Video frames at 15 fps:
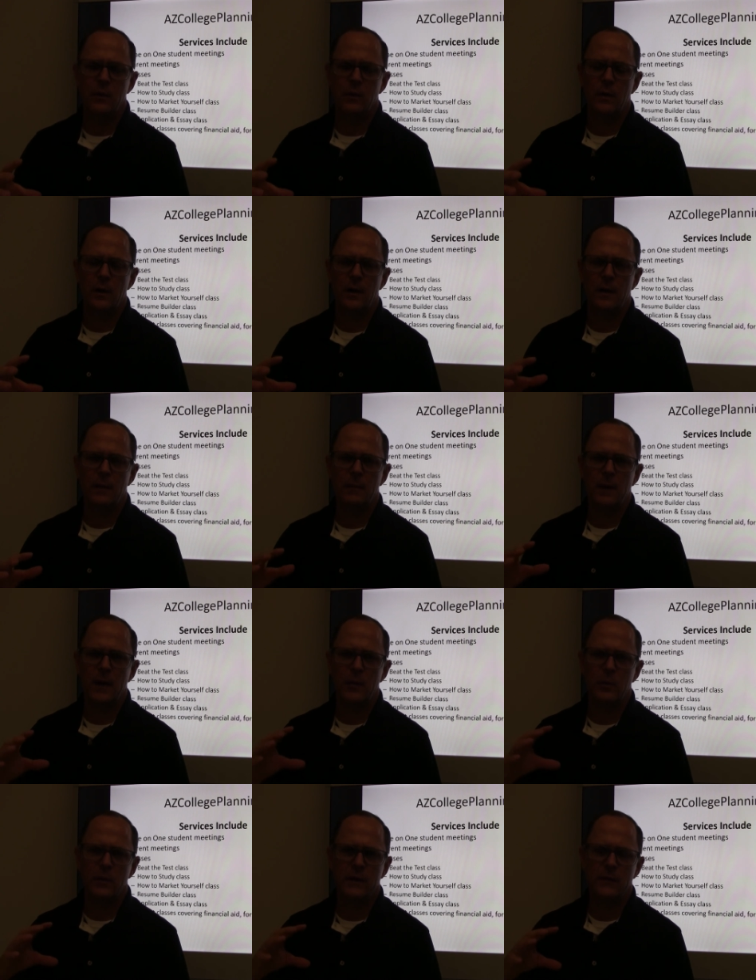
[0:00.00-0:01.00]

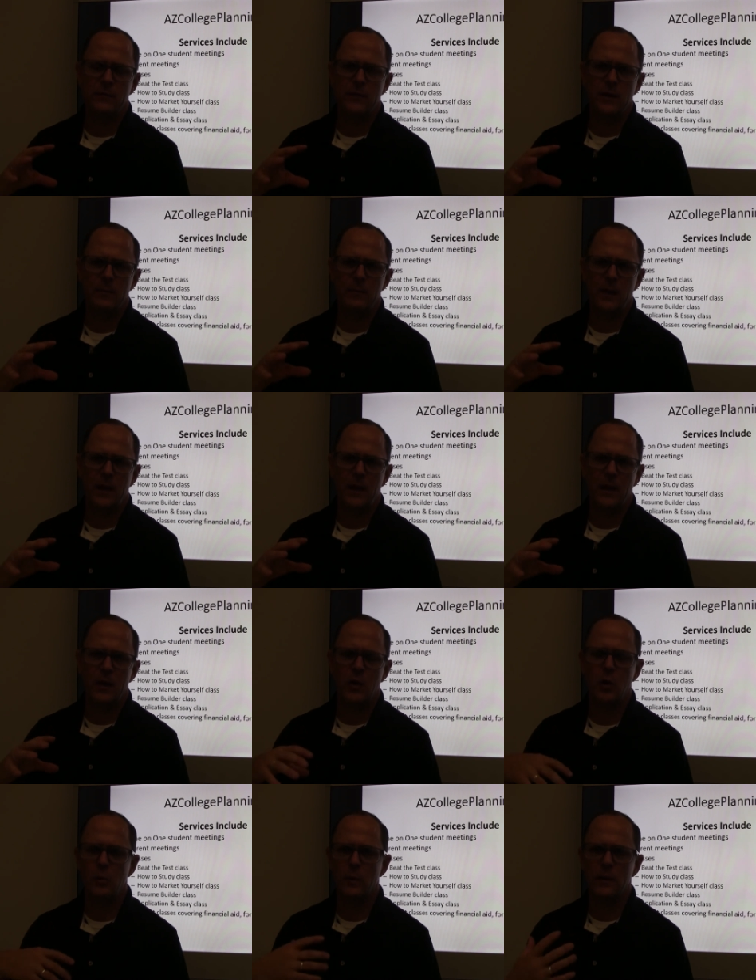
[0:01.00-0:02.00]
I will give them a
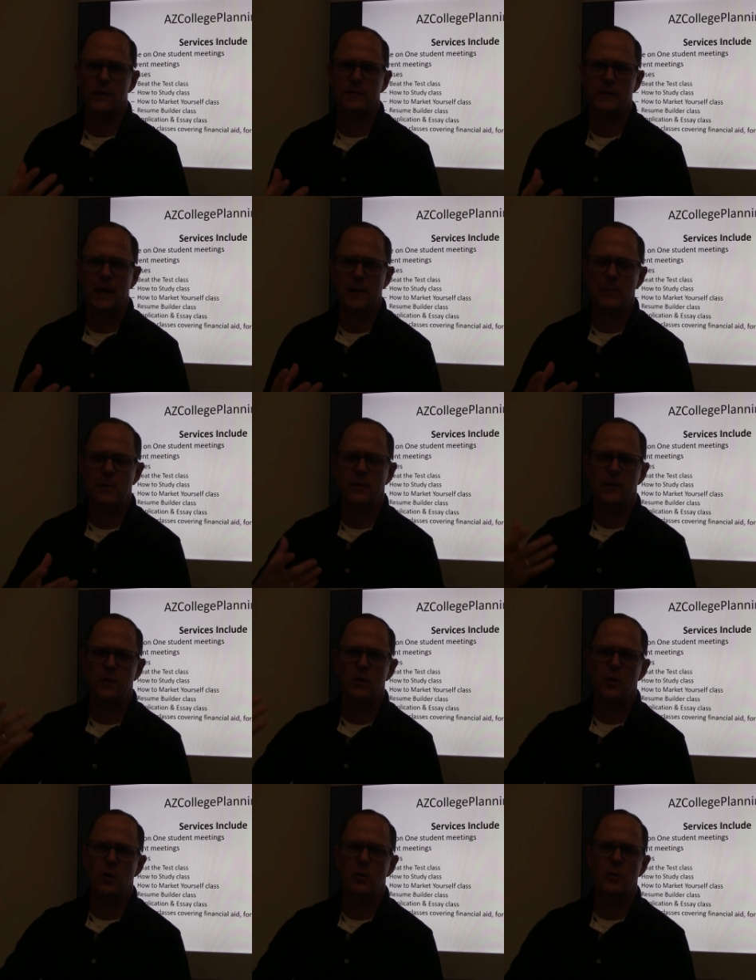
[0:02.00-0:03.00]
homework assignment. They'll
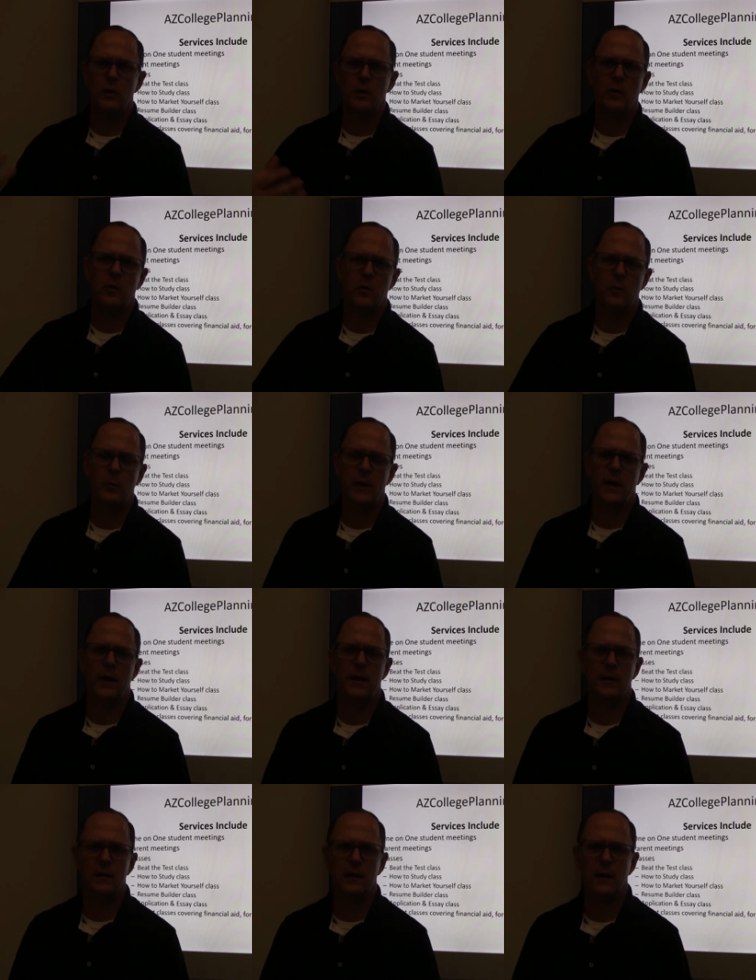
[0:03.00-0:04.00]
go home
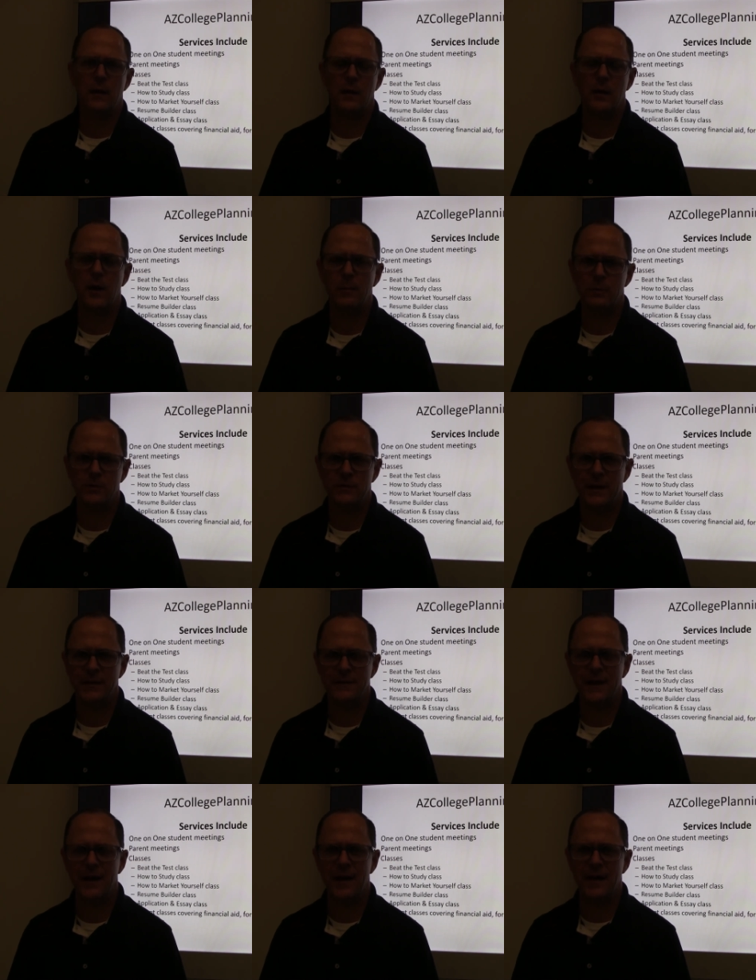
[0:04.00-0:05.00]
and accomplish
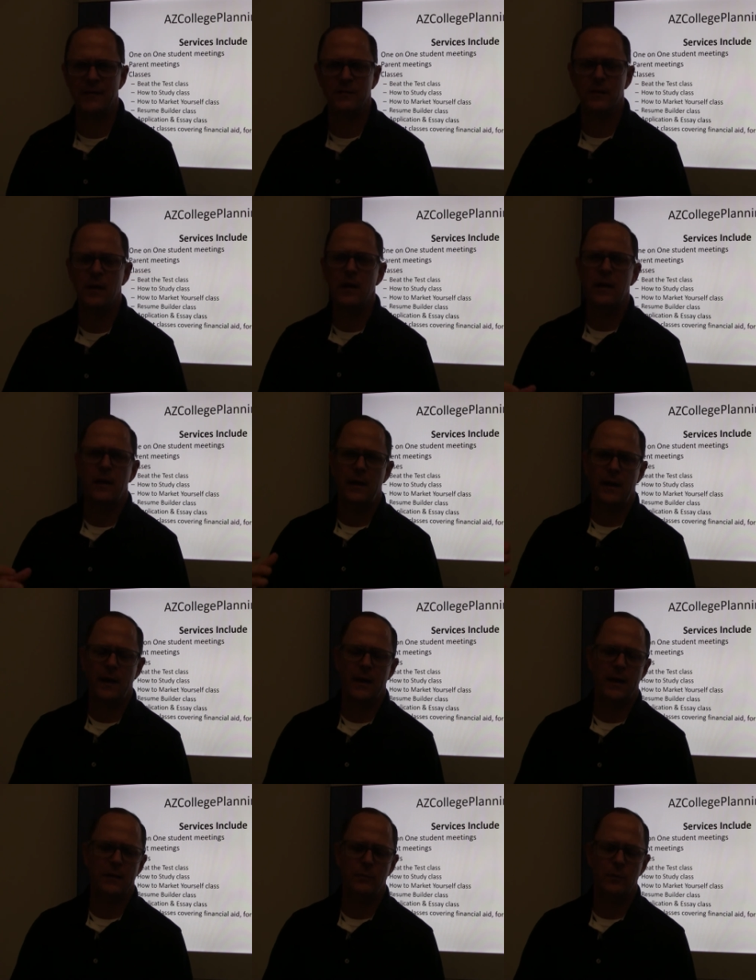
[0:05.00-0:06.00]
that task.
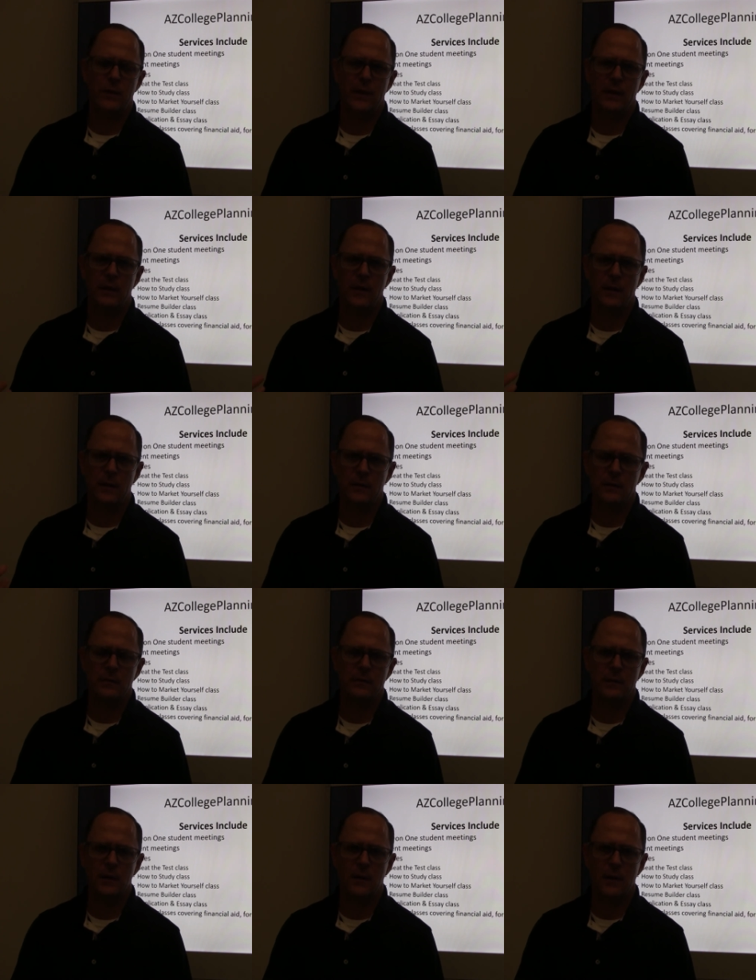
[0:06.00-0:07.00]
And when they
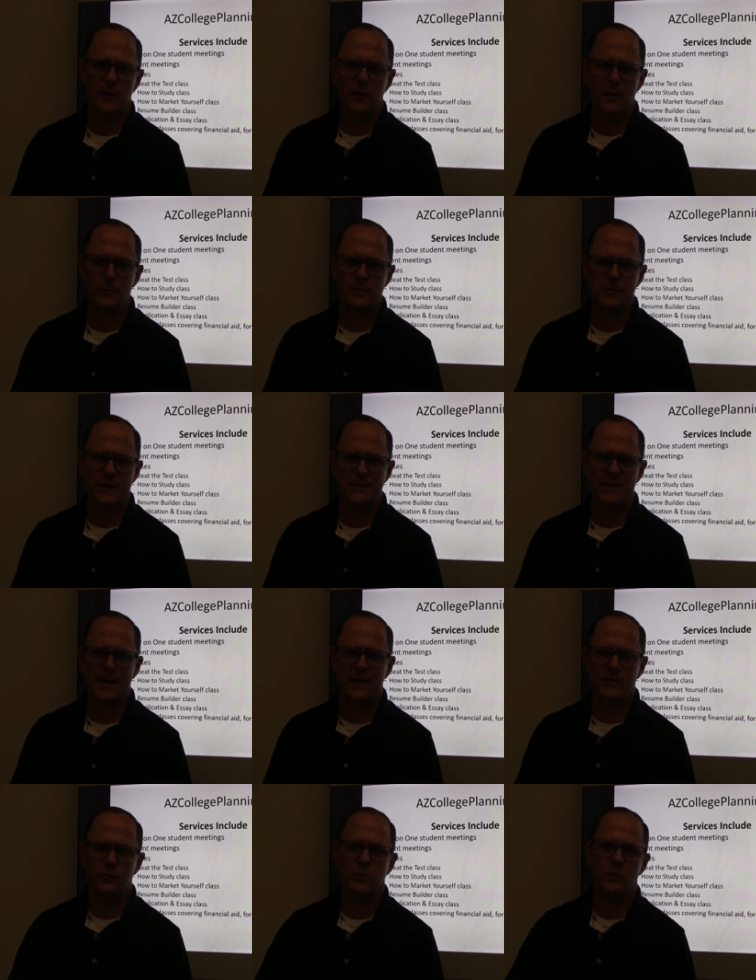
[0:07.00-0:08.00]
accomplish that
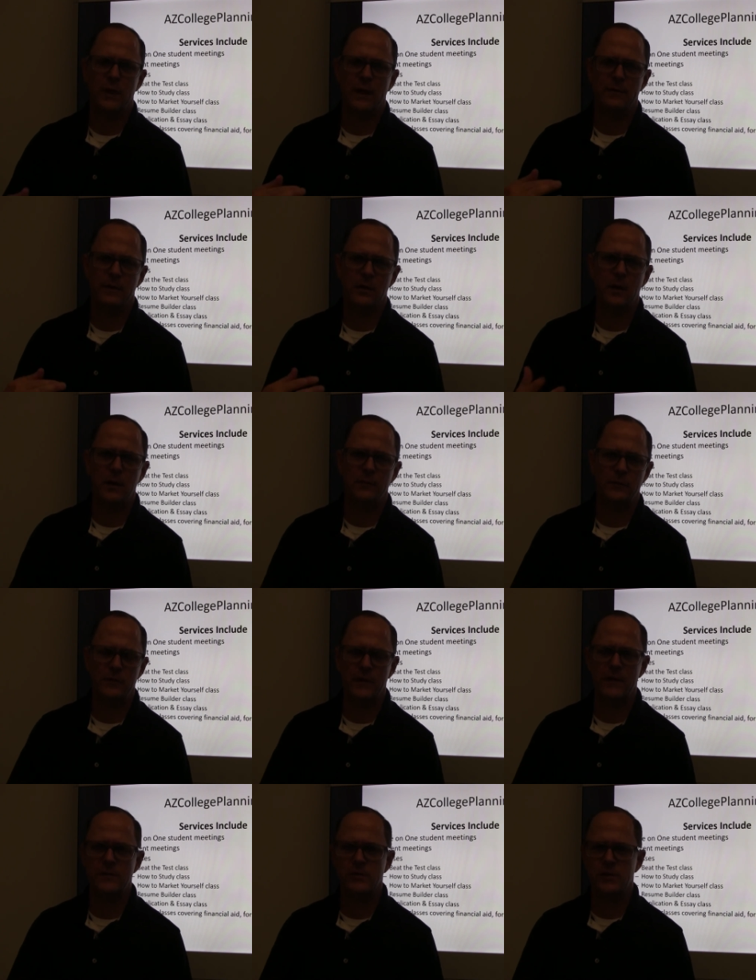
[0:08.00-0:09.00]
task, we'll have a
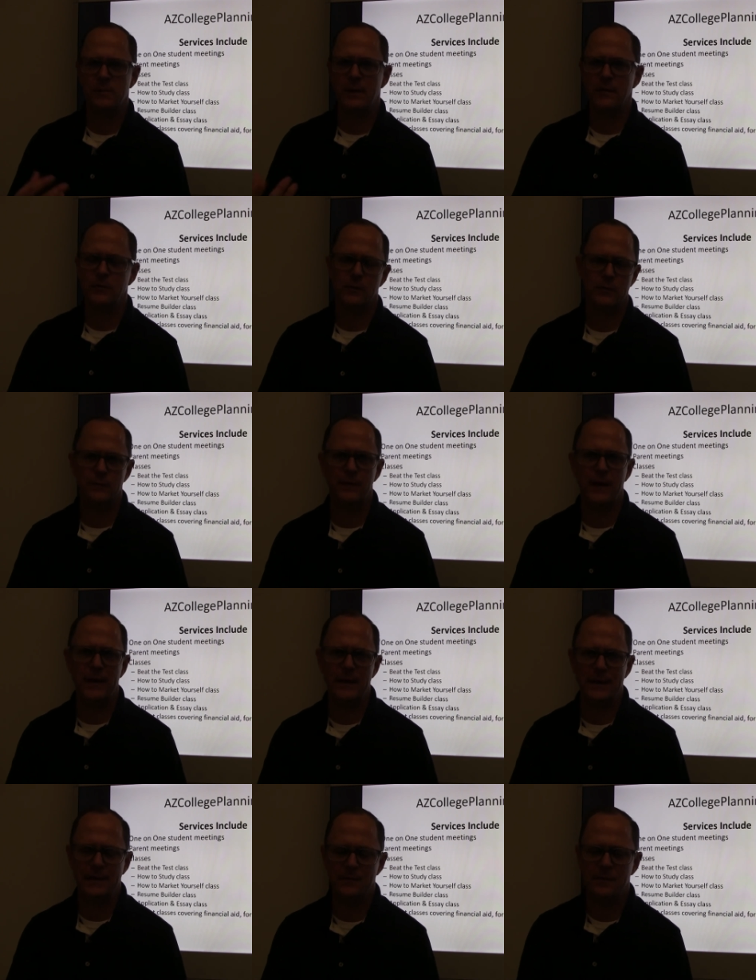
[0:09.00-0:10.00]
conversation about those
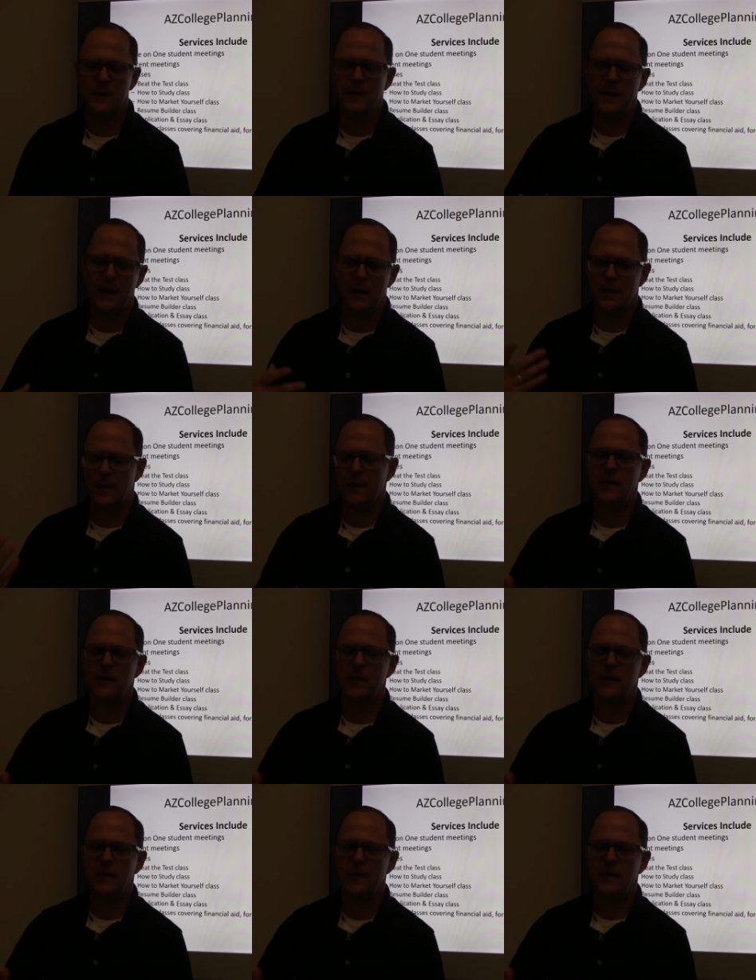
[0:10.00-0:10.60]
findings and then